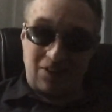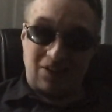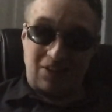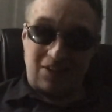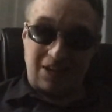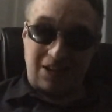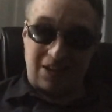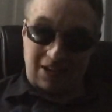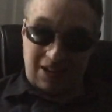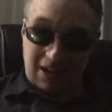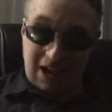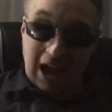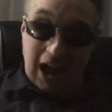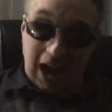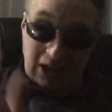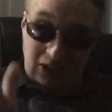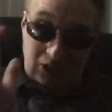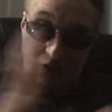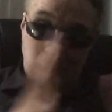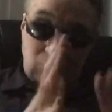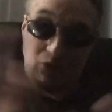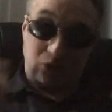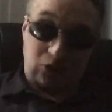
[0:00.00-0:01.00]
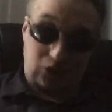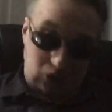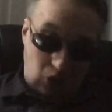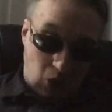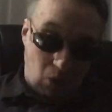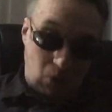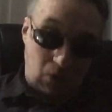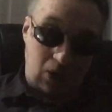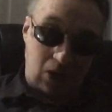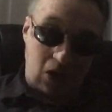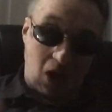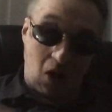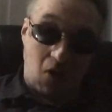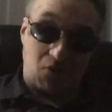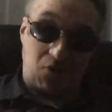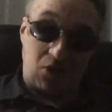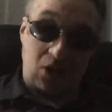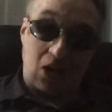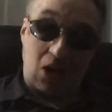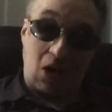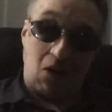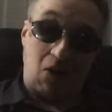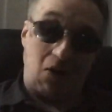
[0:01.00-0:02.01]
The actual zoning of
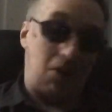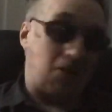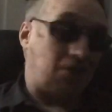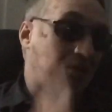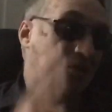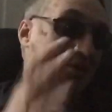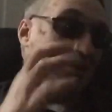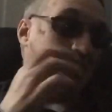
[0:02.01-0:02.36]
the area.